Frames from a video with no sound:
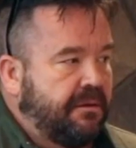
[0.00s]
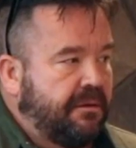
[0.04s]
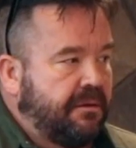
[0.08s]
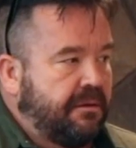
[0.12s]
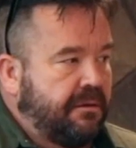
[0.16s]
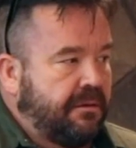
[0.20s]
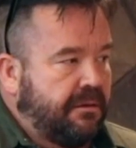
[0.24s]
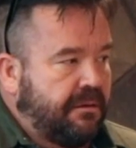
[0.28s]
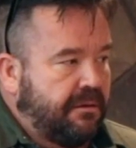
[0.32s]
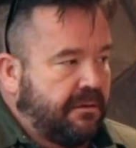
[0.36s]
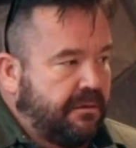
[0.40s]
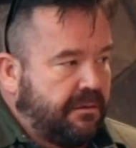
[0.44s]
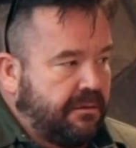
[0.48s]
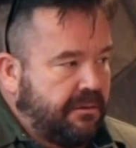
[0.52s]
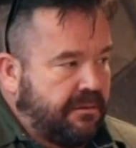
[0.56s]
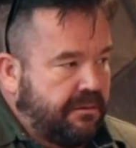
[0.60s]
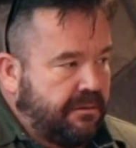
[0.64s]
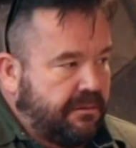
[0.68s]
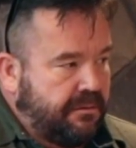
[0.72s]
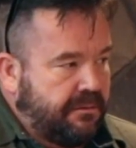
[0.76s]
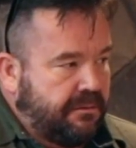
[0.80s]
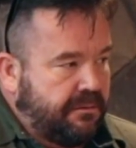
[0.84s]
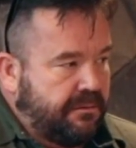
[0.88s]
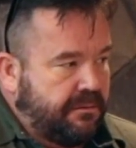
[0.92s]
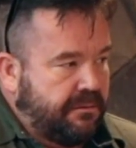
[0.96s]
purchased petrol
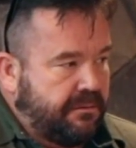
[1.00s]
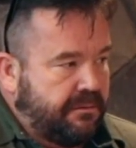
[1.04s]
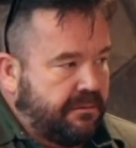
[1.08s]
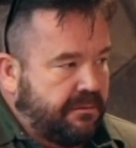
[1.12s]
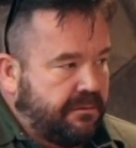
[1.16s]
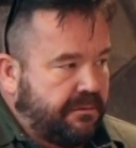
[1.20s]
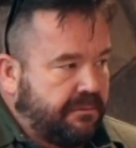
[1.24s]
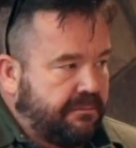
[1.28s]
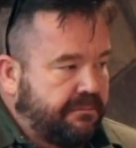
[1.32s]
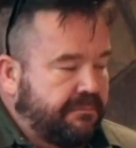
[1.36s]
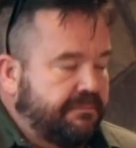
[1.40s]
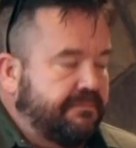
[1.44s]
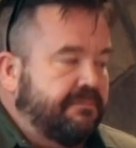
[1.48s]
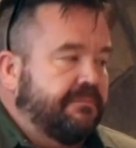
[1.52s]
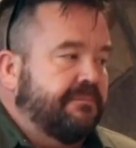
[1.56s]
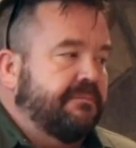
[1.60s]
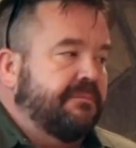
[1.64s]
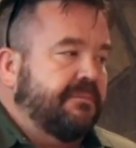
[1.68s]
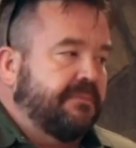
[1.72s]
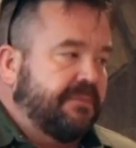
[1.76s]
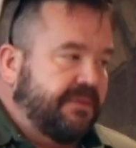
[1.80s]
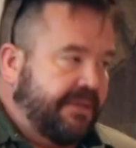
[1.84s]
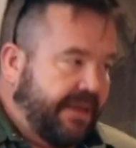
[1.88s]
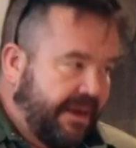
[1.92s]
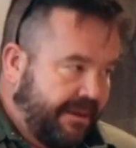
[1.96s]
from
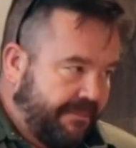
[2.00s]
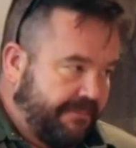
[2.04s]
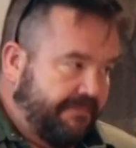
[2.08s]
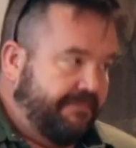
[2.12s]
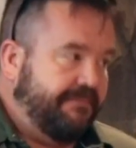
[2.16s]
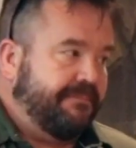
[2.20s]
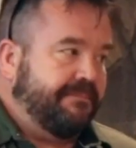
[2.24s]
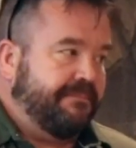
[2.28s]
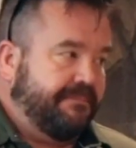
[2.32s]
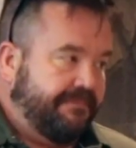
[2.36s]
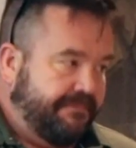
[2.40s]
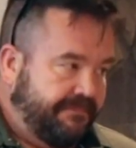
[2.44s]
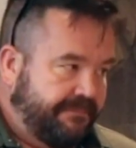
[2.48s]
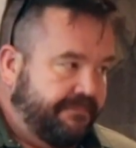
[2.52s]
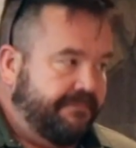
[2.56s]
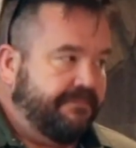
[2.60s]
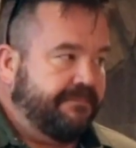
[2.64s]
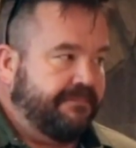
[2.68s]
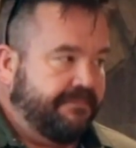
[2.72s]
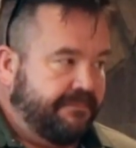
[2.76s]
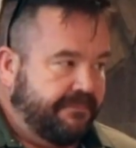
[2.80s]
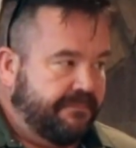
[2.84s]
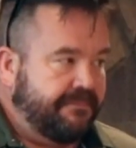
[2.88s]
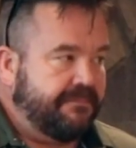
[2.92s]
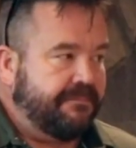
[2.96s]
Caltex. So
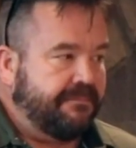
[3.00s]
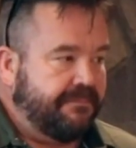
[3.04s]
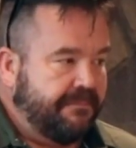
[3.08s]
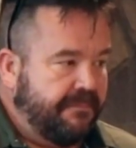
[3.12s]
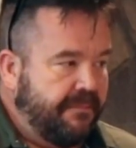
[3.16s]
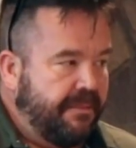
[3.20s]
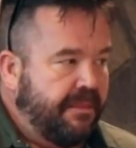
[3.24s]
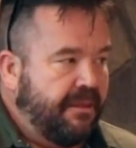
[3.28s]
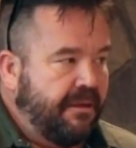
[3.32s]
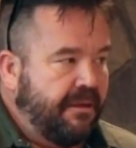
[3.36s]
is that not